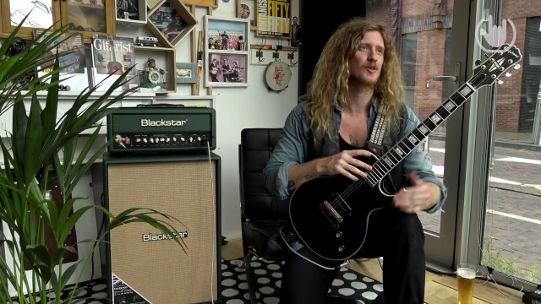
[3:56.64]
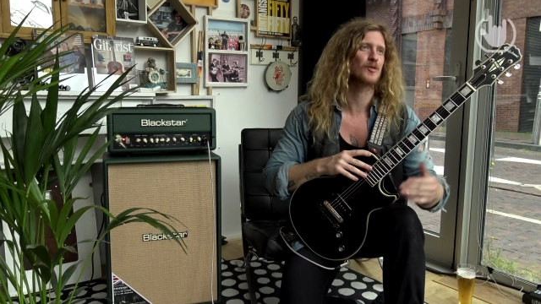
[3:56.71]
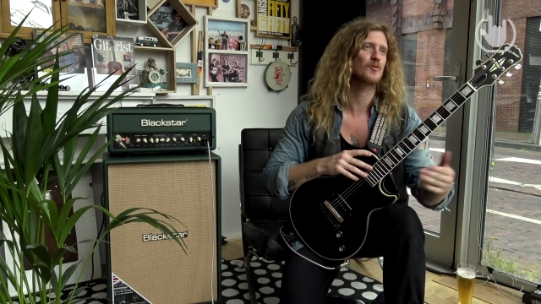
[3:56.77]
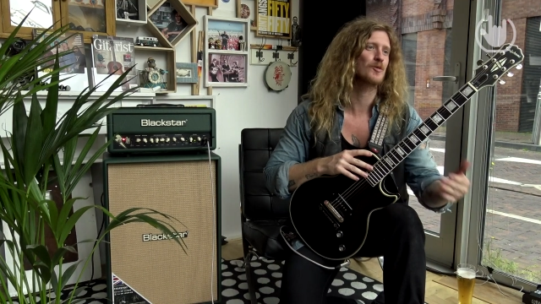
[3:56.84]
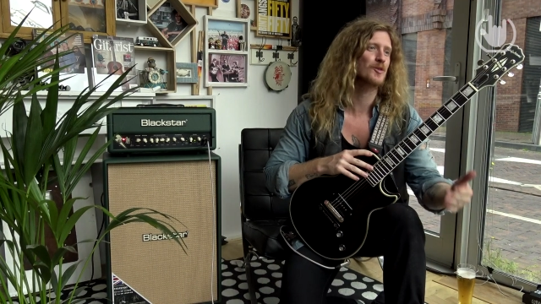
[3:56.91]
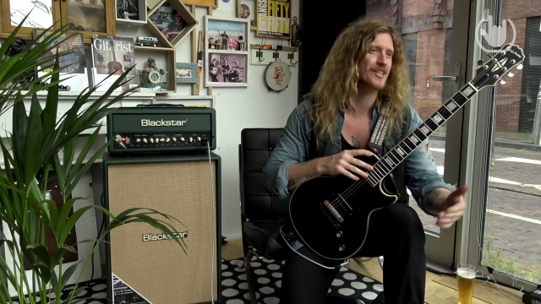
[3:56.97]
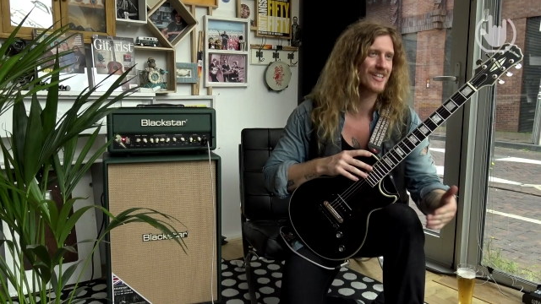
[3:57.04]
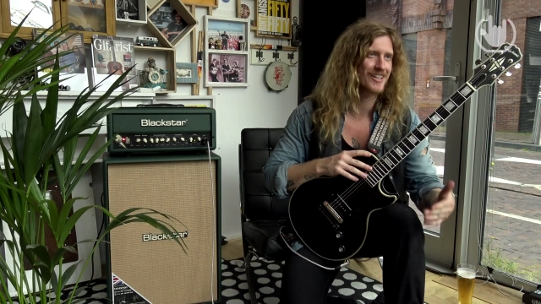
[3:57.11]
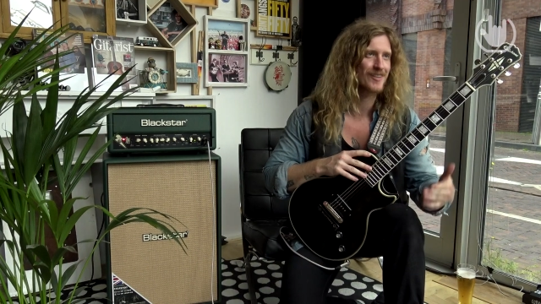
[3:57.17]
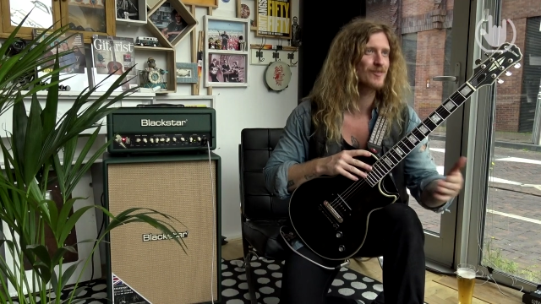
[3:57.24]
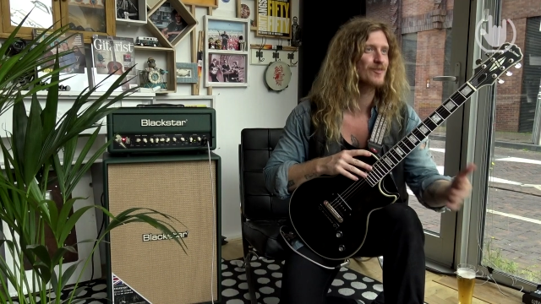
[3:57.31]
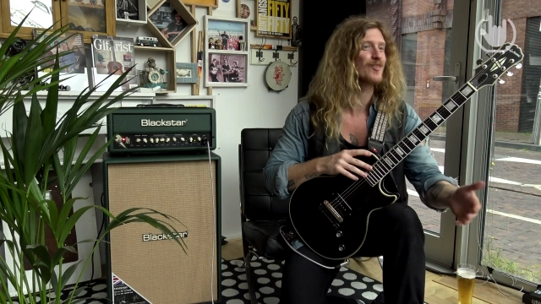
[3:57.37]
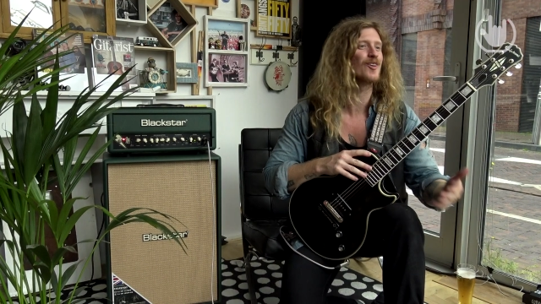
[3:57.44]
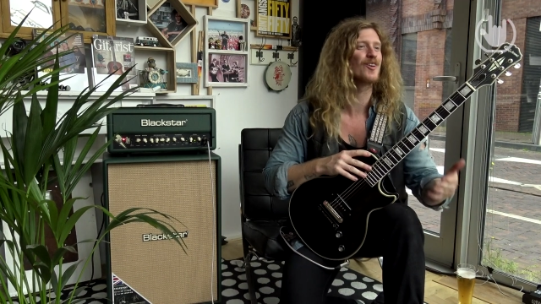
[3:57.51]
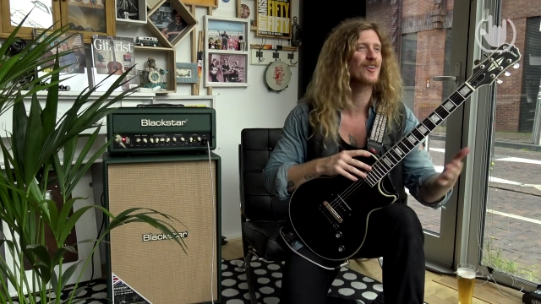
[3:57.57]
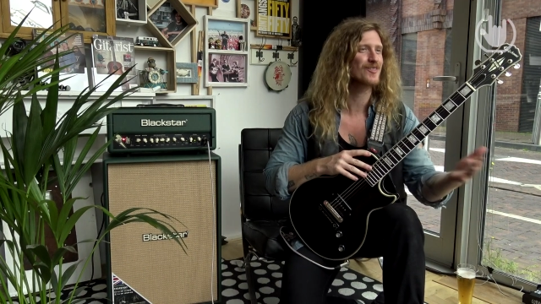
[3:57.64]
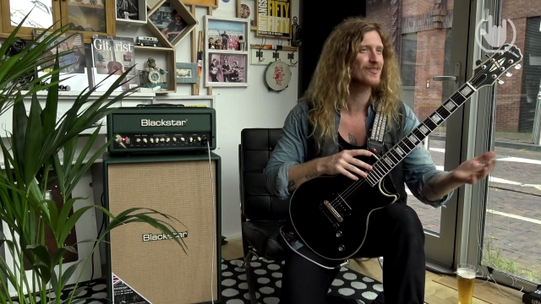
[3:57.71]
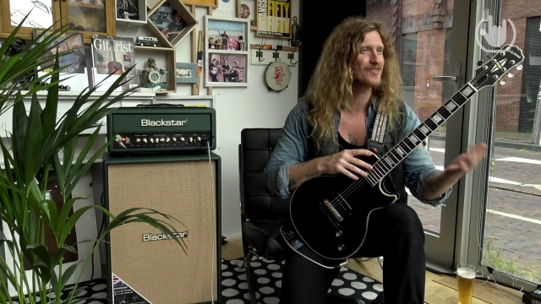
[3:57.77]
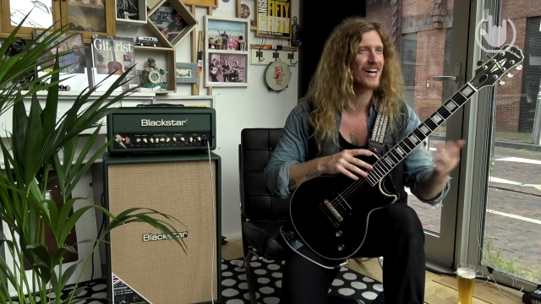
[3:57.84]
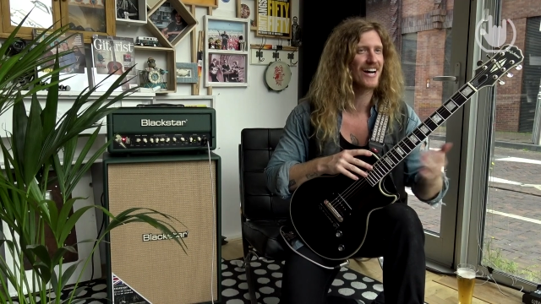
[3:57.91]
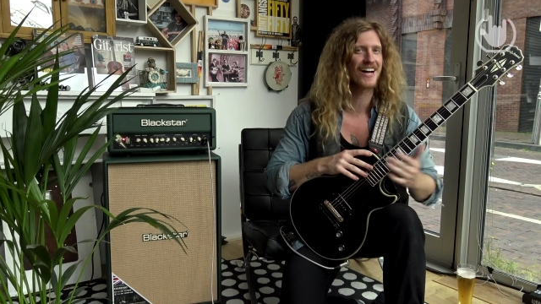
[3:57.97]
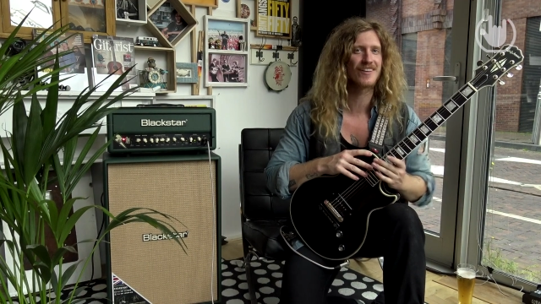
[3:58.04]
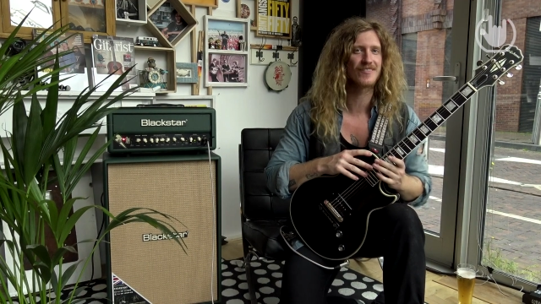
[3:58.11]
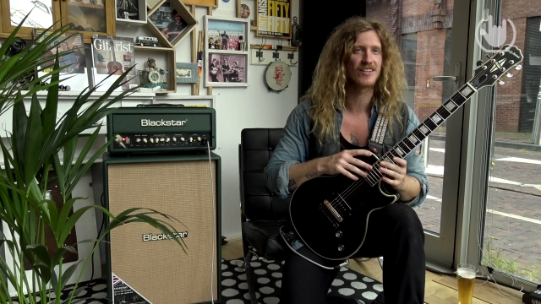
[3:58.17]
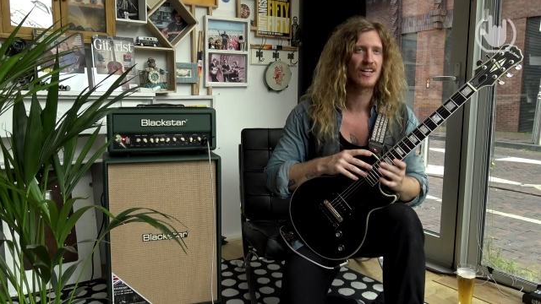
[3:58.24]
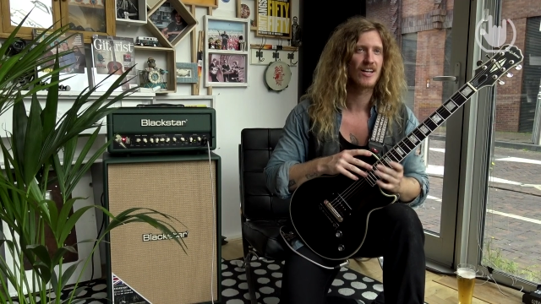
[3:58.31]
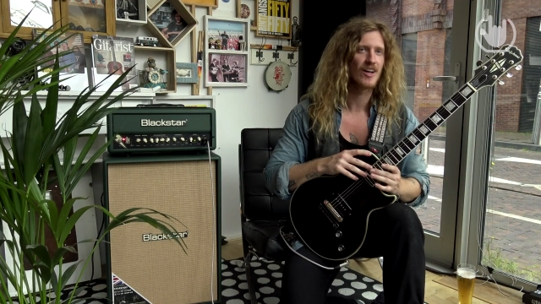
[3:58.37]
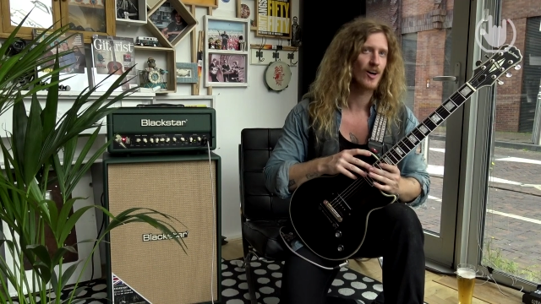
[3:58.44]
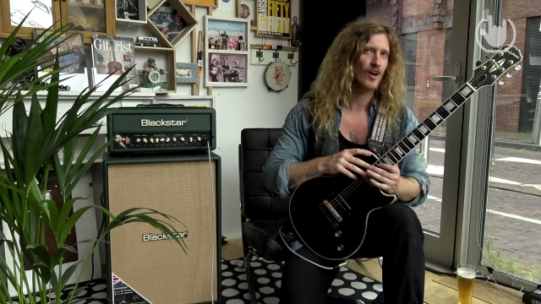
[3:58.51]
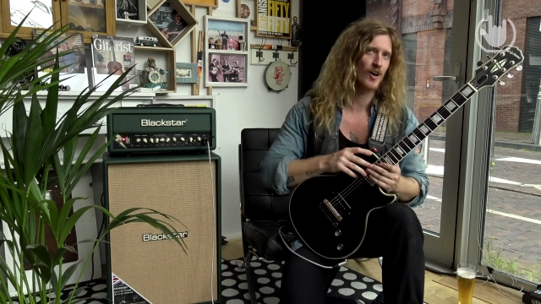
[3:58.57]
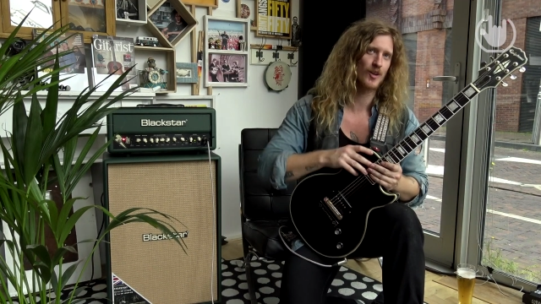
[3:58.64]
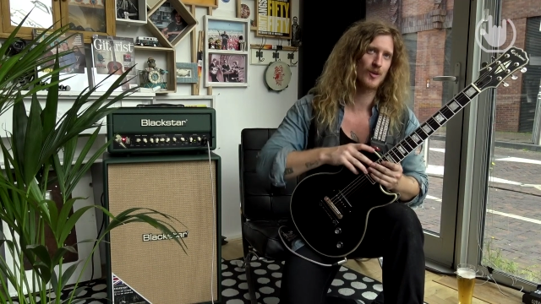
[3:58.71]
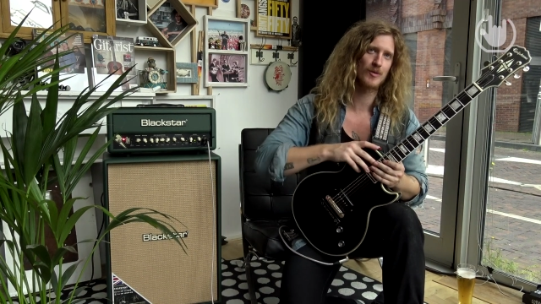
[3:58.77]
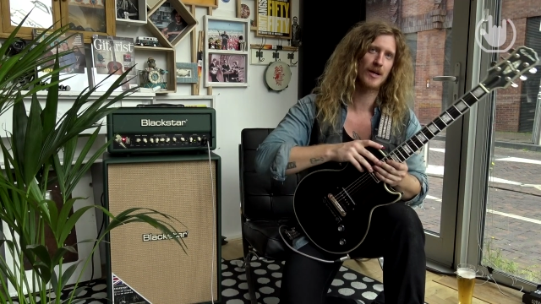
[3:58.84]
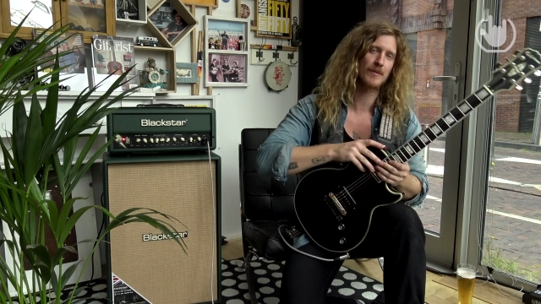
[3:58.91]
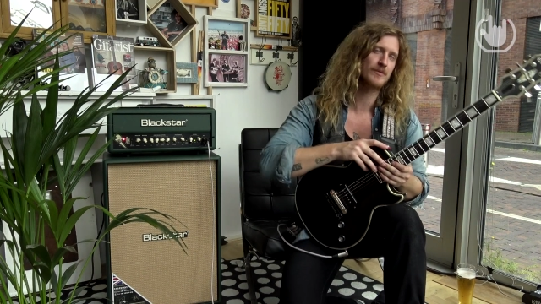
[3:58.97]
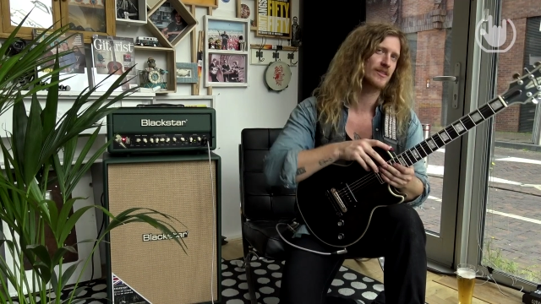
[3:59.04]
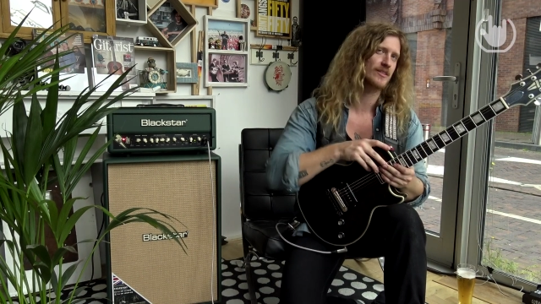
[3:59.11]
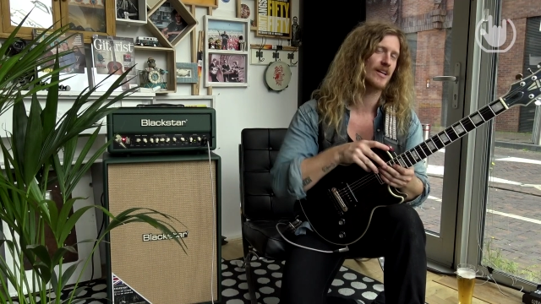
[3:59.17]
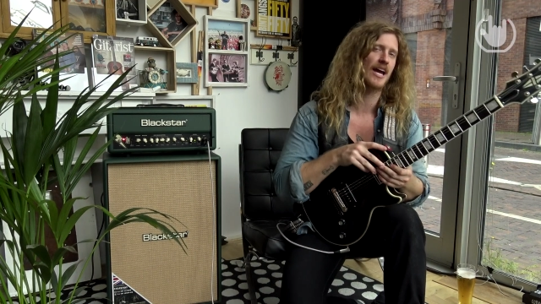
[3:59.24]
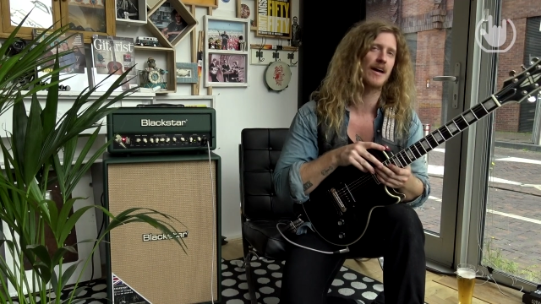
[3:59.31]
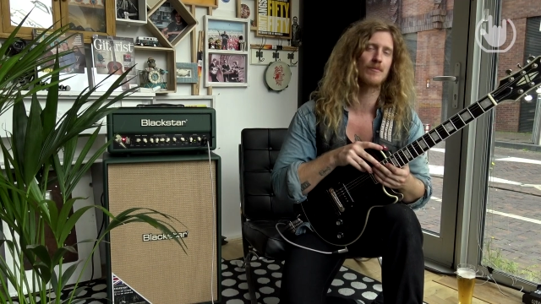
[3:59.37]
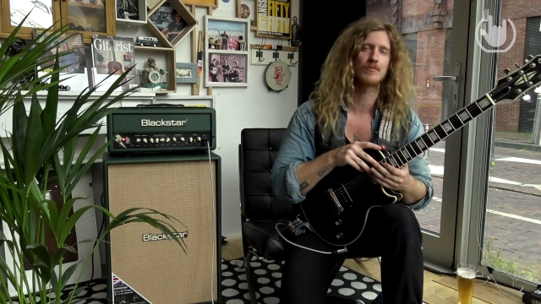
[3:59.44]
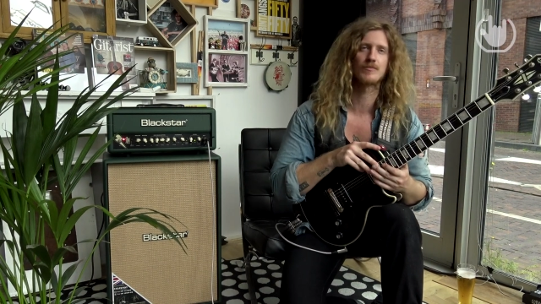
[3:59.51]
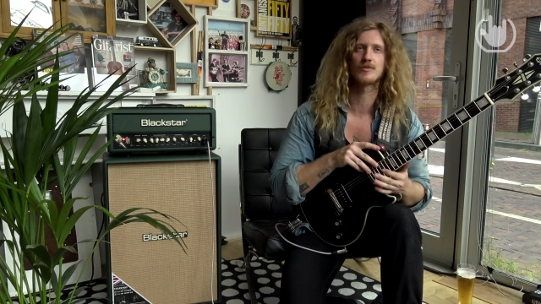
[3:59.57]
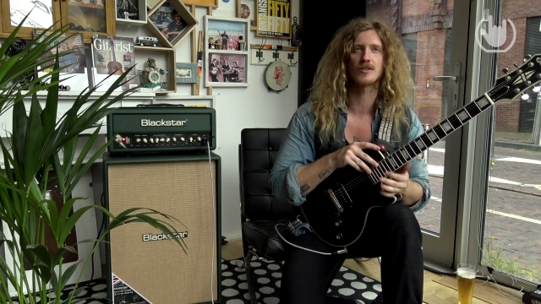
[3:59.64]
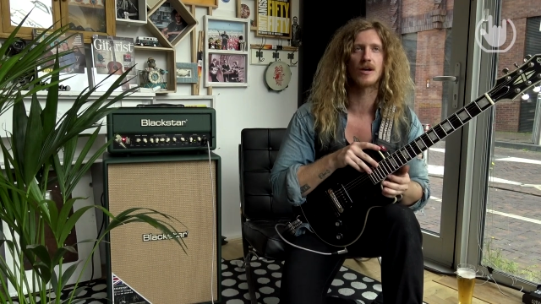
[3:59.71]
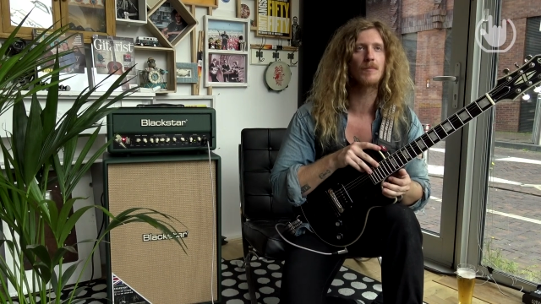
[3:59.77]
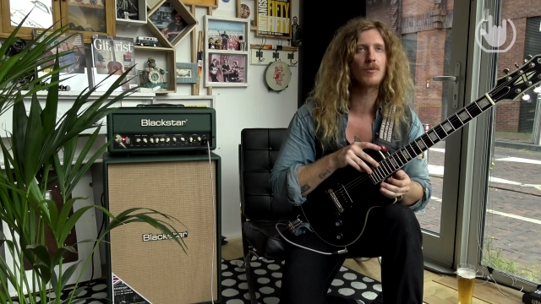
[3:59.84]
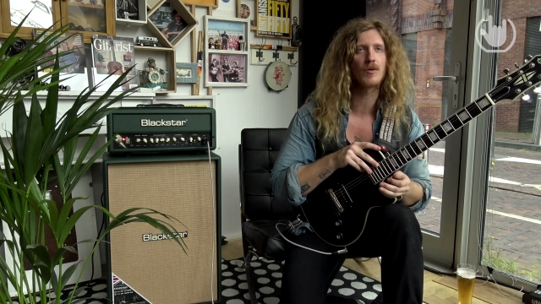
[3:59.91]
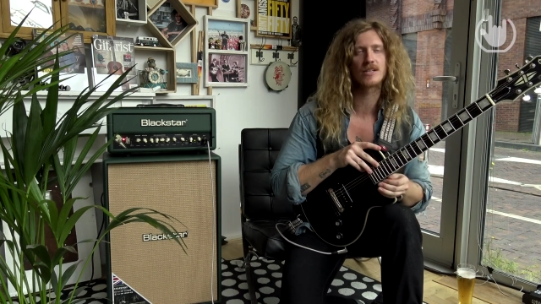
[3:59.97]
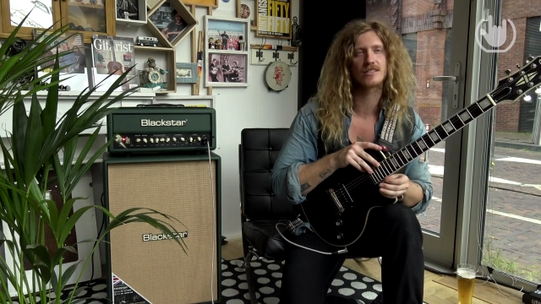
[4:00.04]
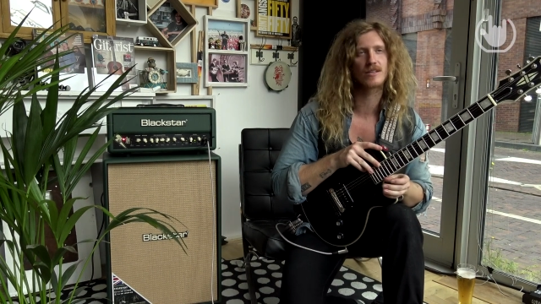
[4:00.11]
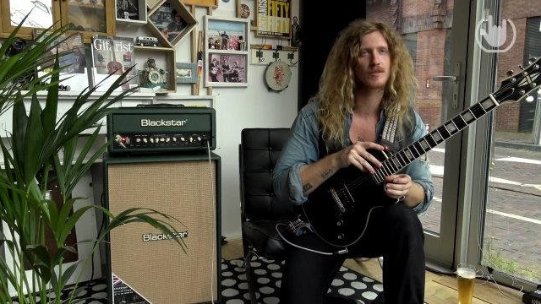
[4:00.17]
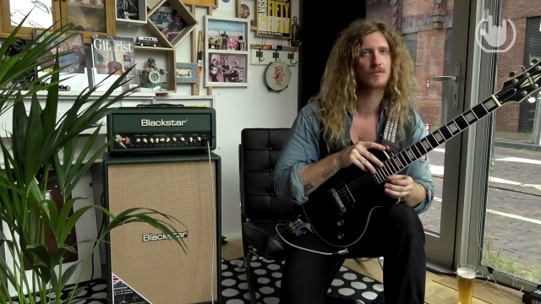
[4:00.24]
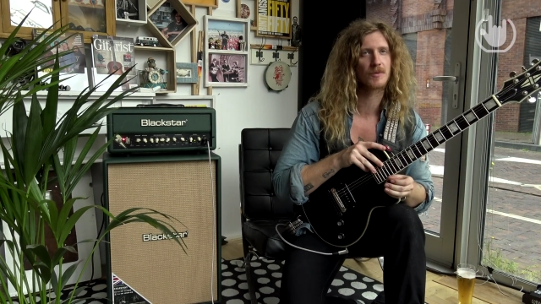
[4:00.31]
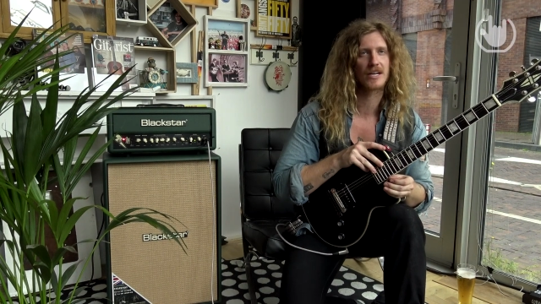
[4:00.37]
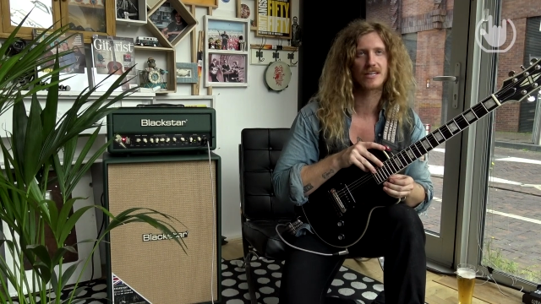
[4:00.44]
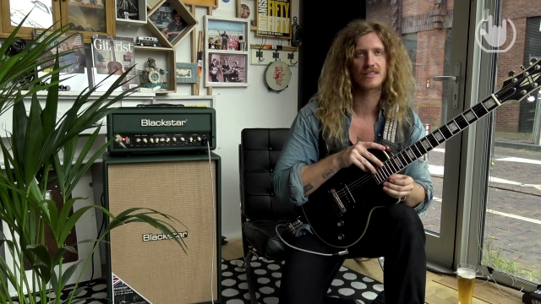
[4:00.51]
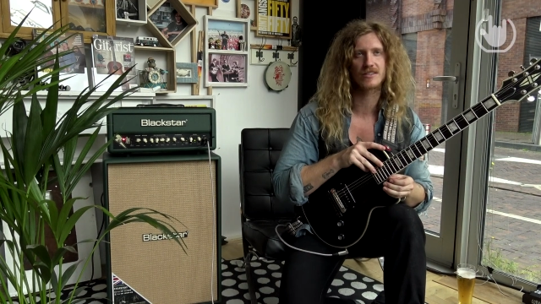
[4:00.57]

3, 4, 5, all the way up to, at some points I was playing